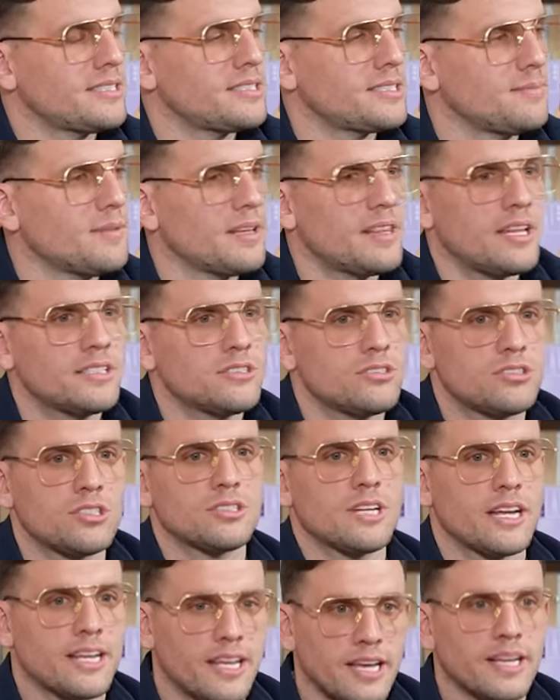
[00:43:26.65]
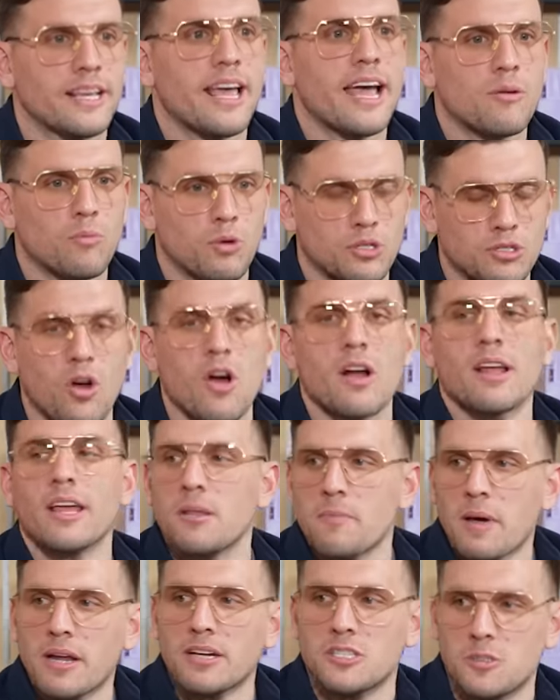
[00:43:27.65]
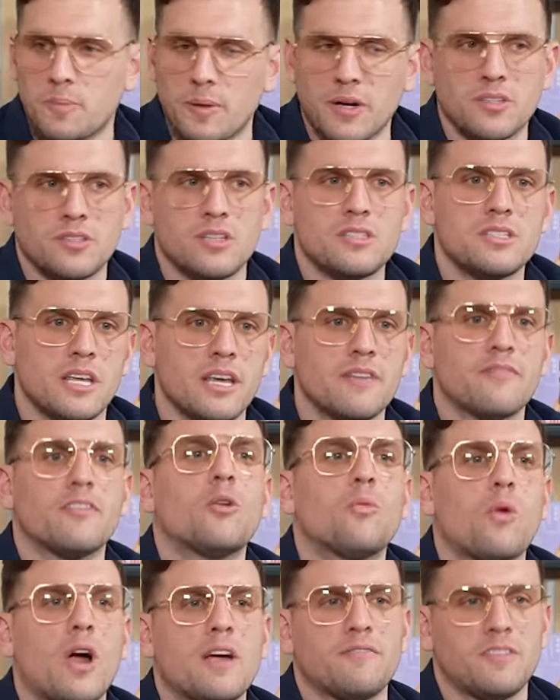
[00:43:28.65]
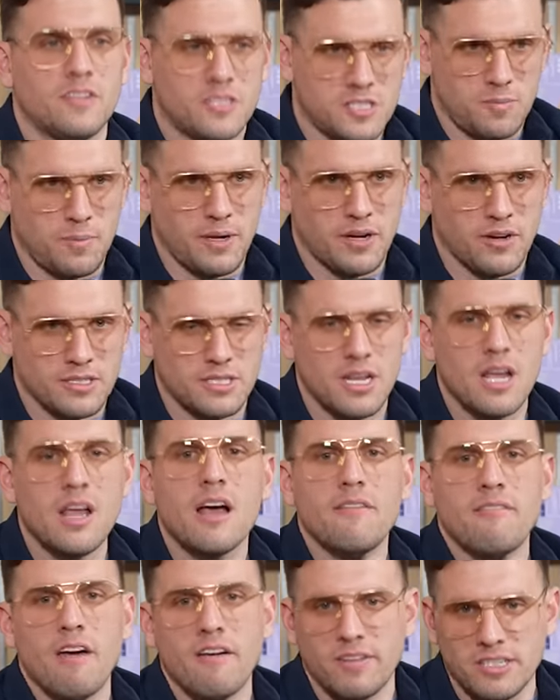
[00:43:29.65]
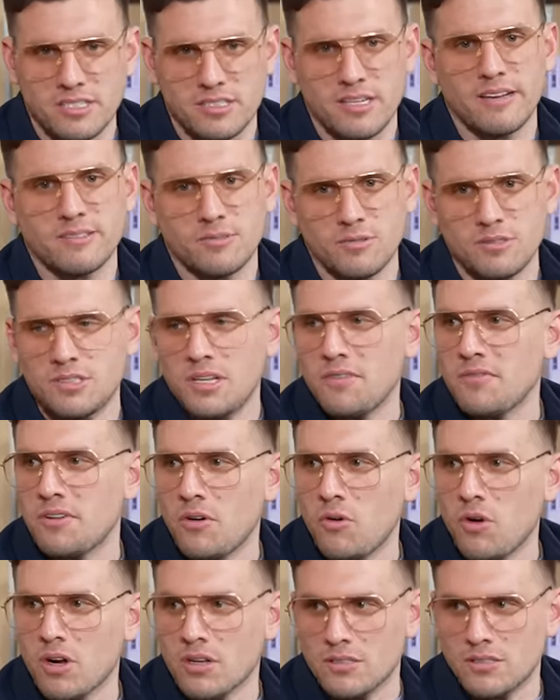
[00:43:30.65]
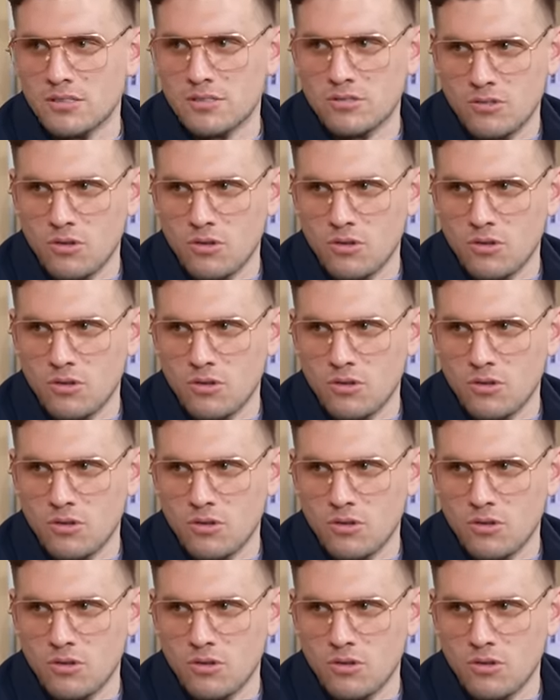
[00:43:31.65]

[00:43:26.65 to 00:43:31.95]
Like some of the things, just like again, we're talking about experiences. Give your wife the experience of having sex with Stephen Hawkins.